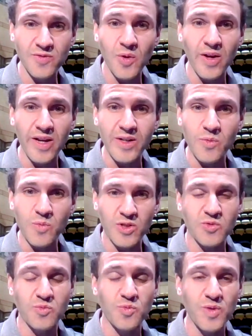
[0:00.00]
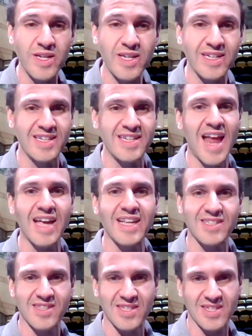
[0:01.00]
Floyd, which
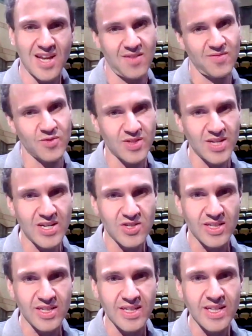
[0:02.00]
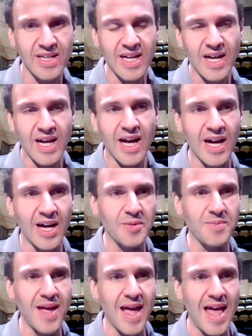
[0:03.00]
reignites this conversation,
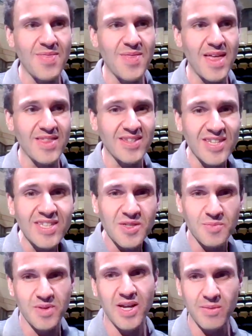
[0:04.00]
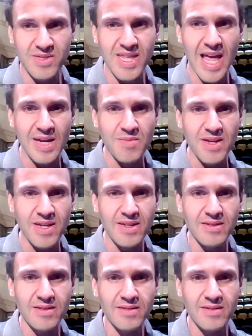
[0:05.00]
and then the system becomes the enemy.